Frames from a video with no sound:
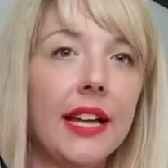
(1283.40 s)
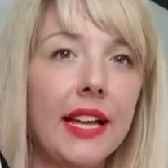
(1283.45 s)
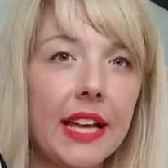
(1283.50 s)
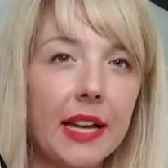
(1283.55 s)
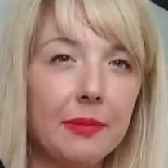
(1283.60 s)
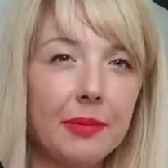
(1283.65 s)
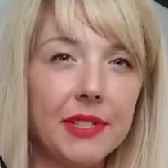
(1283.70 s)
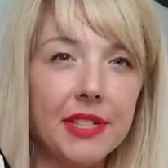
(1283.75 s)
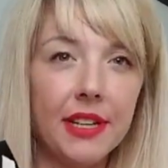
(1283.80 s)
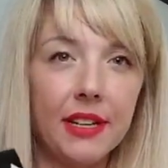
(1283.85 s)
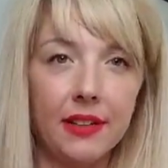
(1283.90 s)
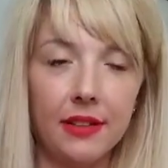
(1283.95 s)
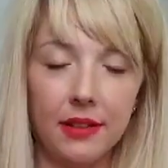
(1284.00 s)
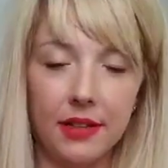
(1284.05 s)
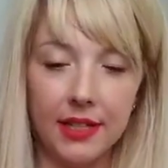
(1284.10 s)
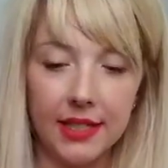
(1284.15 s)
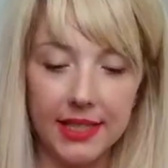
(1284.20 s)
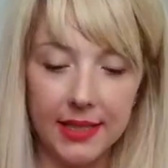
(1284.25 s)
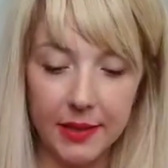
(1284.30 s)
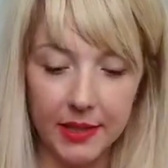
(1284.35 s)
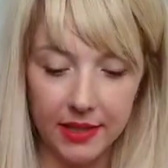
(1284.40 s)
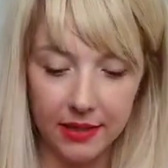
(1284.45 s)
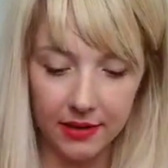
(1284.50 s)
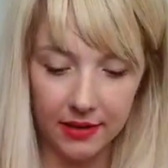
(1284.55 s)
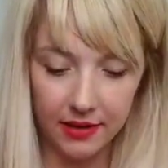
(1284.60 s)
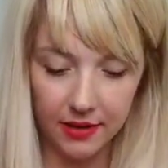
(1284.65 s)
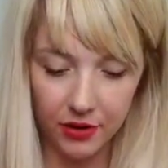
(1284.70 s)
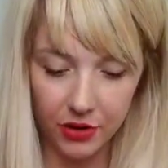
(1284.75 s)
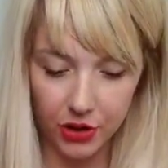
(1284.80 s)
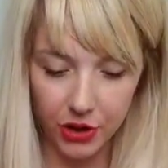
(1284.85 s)
kept it in this
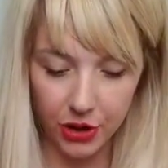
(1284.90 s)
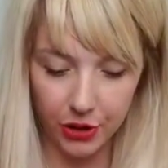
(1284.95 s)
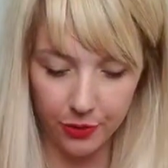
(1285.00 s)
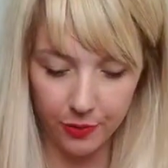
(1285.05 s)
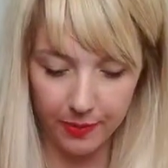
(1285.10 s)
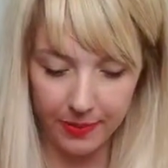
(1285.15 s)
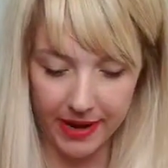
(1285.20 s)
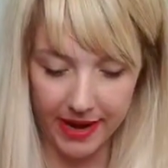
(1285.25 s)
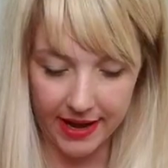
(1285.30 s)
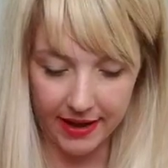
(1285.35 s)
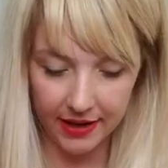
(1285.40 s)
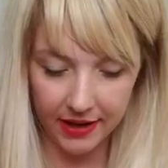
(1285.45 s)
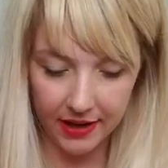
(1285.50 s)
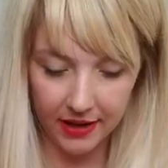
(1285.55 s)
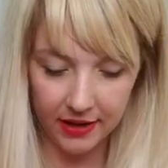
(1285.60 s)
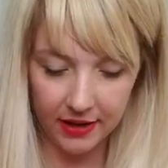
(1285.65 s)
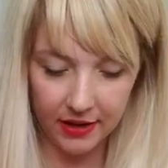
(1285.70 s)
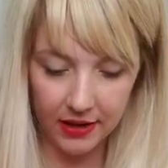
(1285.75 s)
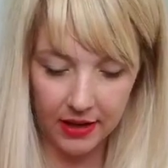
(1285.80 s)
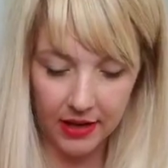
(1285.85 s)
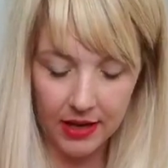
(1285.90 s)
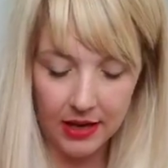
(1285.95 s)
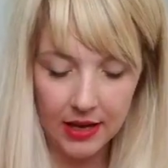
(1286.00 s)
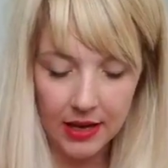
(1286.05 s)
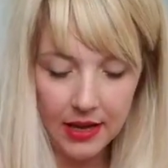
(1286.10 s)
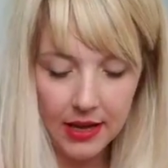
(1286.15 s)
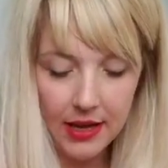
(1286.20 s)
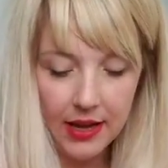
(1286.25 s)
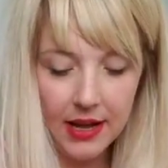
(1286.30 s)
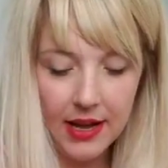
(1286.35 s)
tote bag.
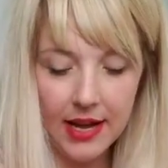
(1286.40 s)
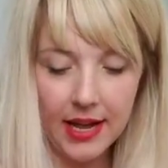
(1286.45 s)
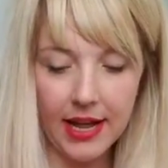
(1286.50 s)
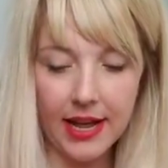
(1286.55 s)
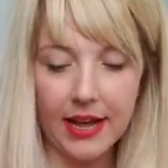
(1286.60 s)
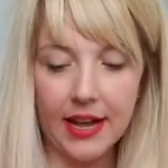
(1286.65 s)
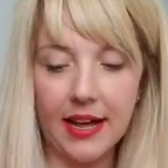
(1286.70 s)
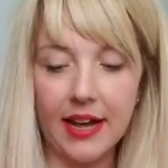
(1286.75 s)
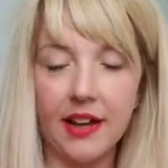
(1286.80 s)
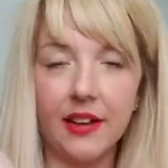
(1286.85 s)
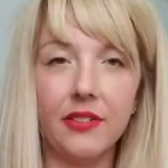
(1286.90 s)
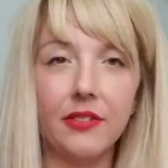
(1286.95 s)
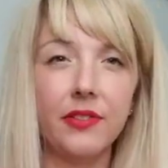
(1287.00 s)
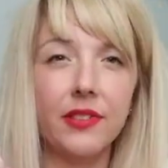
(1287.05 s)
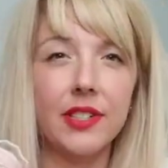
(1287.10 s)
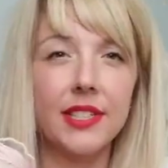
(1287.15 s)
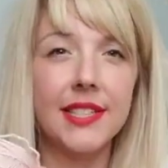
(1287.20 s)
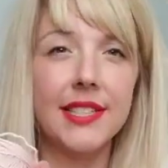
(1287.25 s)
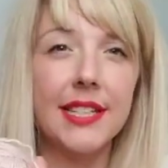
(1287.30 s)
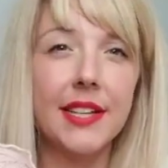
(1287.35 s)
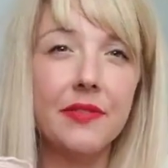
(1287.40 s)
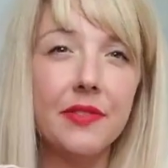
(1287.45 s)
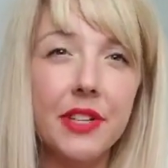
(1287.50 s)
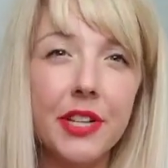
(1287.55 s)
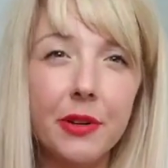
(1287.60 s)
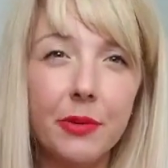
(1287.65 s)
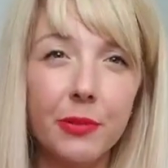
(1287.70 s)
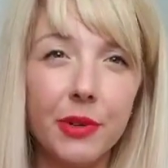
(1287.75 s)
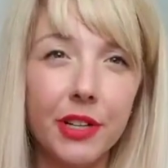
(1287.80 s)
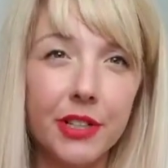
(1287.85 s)
I have
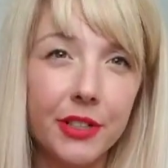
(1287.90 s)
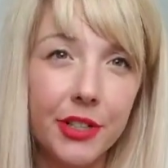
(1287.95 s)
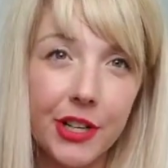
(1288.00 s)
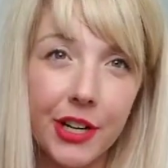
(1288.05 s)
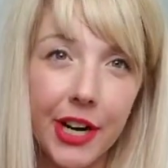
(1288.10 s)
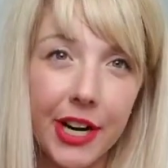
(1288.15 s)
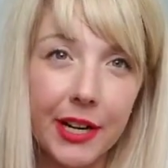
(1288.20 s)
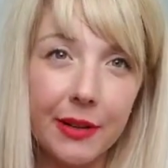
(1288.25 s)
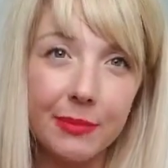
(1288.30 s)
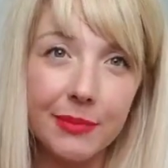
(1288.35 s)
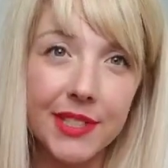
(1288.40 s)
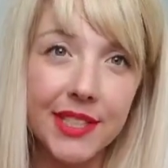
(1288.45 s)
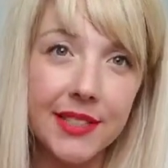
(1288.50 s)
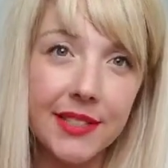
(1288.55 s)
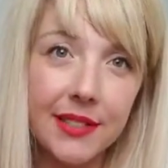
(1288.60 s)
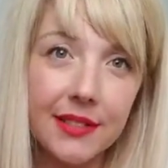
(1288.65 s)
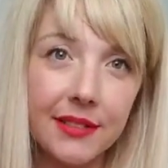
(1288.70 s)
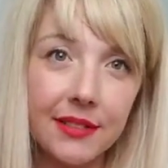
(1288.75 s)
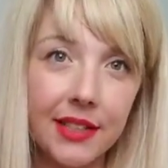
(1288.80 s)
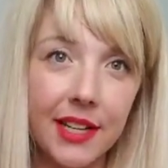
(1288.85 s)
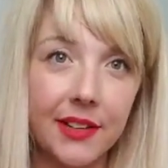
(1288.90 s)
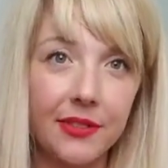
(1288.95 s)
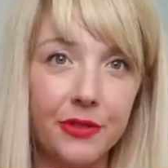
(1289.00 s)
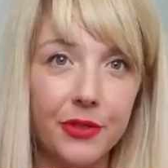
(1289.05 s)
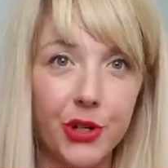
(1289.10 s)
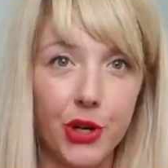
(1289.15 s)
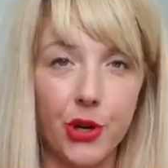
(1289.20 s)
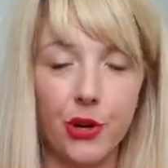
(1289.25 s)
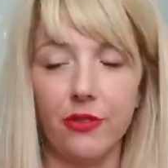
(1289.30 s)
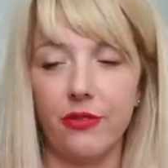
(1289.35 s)
71 grams
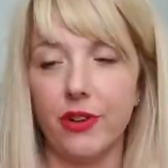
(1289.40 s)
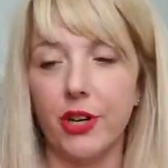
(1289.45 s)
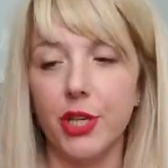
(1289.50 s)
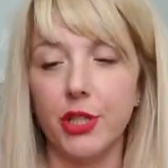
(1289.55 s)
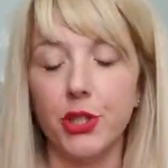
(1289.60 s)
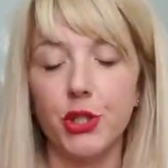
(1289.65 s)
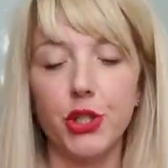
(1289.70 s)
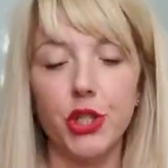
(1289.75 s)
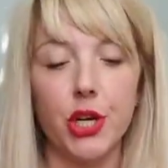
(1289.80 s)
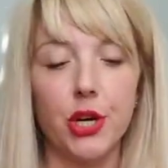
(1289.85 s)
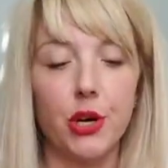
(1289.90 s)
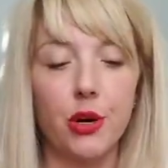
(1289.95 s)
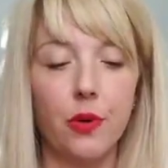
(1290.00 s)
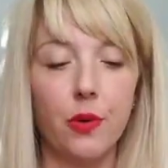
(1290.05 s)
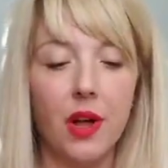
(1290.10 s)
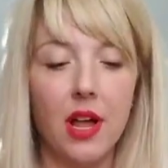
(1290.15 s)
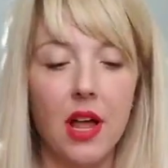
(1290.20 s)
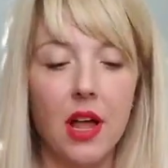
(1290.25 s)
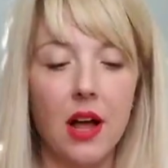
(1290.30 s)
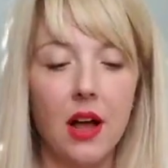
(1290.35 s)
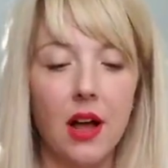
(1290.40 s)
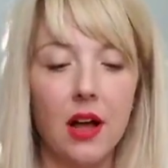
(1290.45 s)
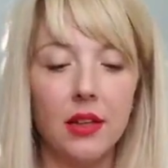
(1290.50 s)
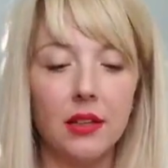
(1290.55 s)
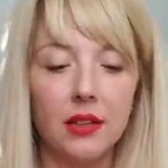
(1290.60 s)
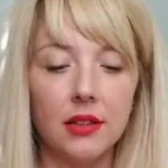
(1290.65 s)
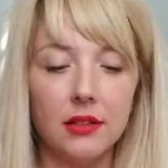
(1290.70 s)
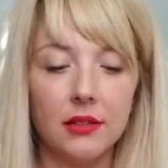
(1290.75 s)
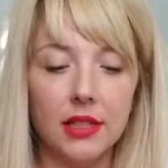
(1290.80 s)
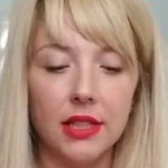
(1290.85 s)
left over, so a
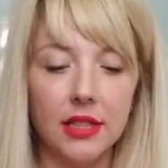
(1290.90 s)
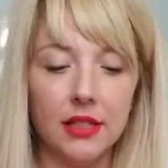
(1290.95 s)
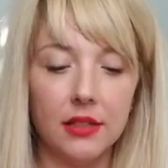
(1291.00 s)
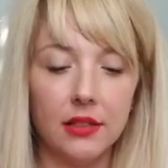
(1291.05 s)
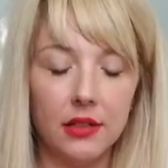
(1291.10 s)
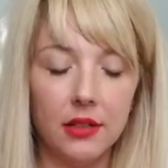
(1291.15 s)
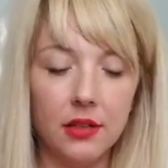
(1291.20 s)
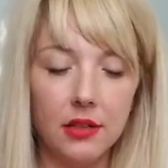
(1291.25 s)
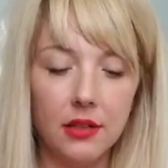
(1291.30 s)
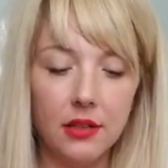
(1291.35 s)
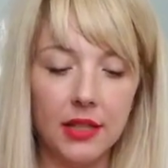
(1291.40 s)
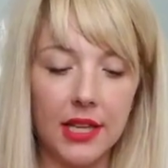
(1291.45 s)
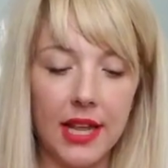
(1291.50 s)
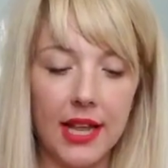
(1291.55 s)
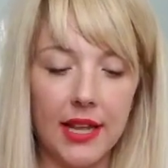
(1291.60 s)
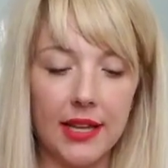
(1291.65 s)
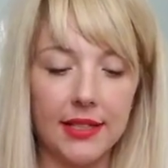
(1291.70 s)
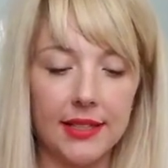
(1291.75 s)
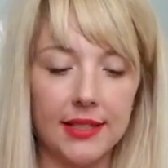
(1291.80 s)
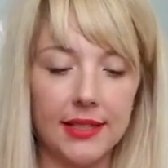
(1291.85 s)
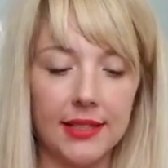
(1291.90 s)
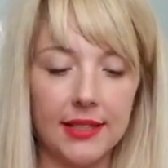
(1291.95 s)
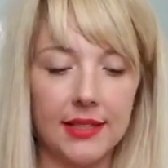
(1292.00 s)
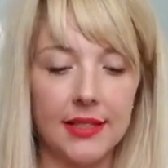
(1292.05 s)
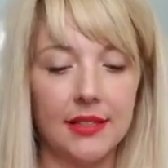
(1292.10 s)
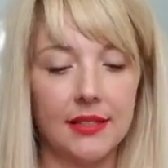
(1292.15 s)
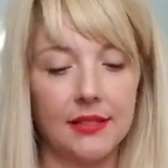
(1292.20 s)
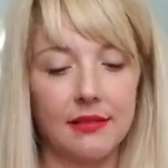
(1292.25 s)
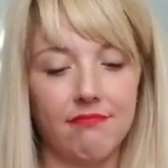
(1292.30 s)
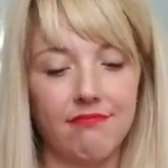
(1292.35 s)
little less
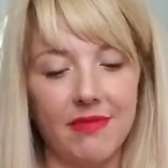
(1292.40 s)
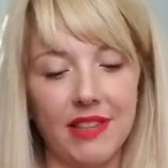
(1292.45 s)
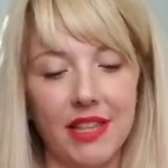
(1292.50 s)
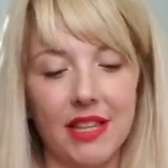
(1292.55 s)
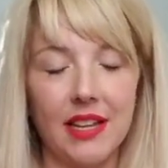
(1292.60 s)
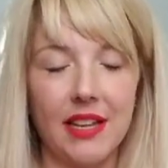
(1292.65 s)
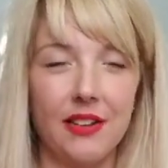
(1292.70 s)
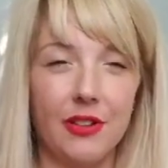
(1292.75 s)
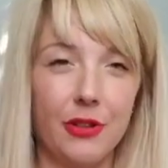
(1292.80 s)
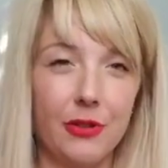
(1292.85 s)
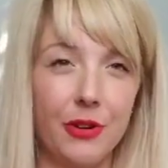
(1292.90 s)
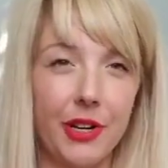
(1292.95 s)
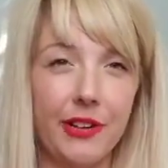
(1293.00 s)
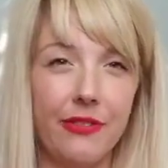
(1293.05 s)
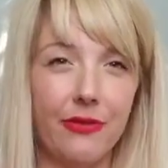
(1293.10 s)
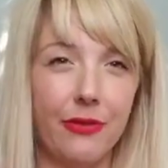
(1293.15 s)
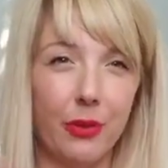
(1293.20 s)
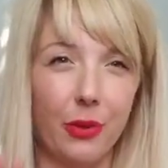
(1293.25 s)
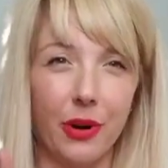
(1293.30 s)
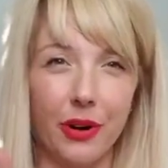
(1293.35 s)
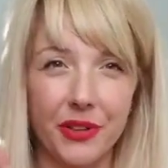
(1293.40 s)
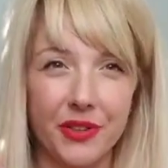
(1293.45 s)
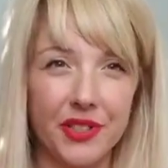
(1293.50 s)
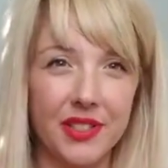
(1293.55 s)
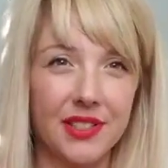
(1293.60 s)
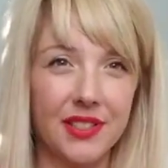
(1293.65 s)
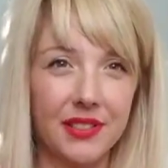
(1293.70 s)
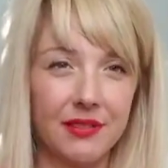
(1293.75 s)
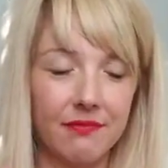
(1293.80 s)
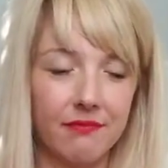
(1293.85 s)
than 3/4.
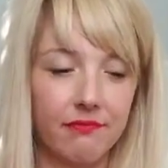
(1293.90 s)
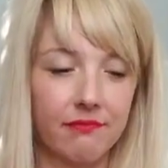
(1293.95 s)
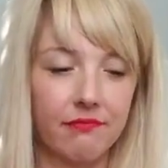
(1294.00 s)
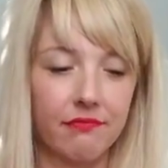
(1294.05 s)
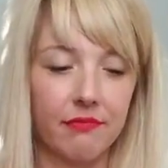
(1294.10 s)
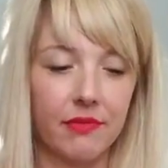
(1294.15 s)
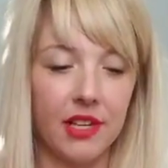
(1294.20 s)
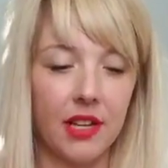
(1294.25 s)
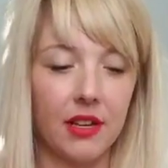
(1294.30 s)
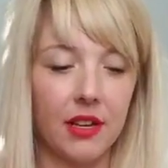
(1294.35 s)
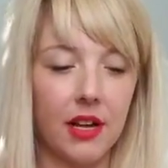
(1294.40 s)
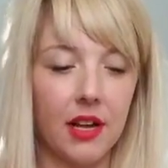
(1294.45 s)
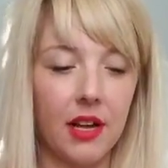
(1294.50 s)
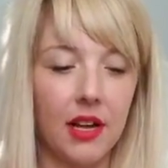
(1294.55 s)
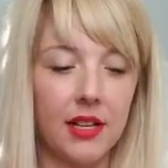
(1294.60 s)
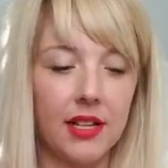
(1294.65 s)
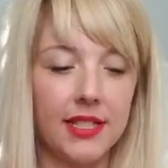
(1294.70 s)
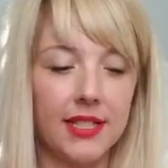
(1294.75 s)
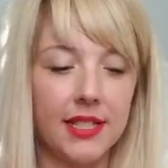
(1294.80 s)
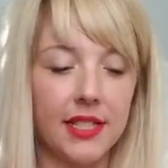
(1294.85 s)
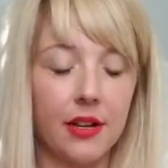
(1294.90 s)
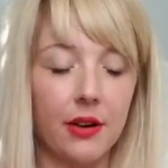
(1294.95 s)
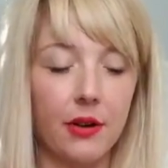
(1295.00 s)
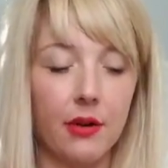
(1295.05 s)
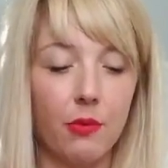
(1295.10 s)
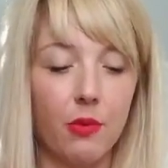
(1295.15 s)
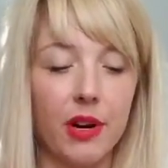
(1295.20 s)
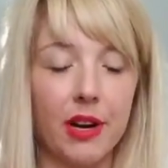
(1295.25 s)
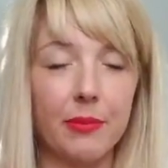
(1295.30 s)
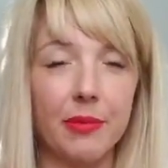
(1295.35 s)
So
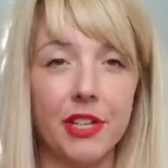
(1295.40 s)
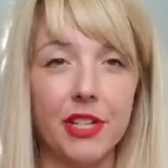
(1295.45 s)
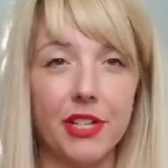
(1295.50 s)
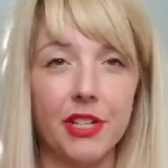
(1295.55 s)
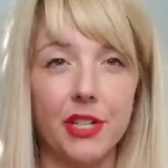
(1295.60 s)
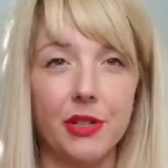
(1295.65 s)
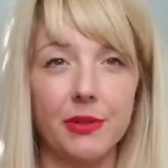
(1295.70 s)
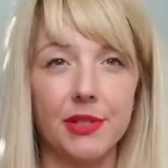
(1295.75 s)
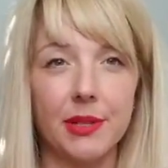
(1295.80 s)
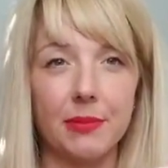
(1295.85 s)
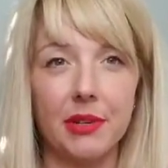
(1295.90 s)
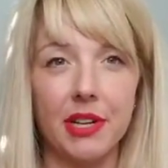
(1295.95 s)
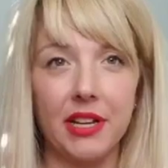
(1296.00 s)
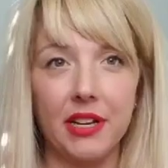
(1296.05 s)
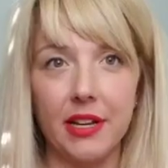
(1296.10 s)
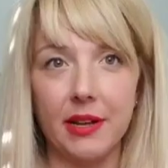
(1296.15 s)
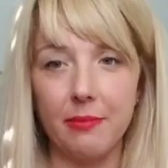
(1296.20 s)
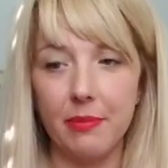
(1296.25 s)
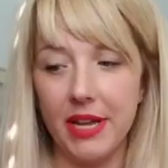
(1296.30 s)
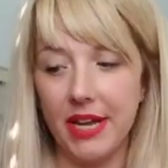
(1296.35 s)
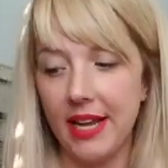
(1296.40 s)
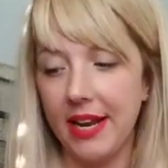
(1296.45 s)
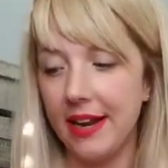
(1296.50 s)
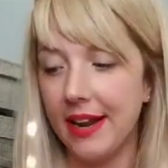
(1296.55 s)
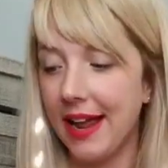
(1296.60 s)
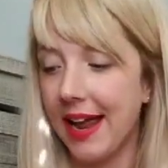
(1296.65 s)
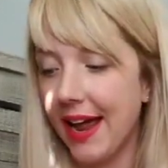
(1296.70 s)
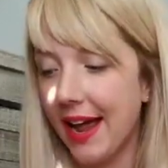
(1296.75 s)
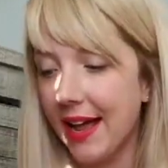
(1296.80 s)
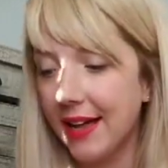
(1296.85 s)
what I'm going to do is I'm going to end up making
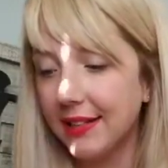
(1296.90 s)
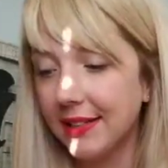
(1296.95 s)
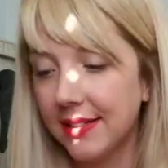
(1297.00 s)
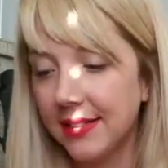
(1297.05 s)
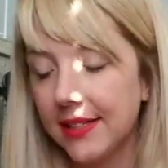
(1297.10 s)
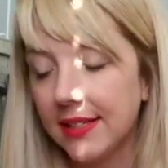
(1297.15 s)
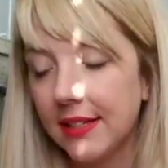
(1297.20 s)
a hat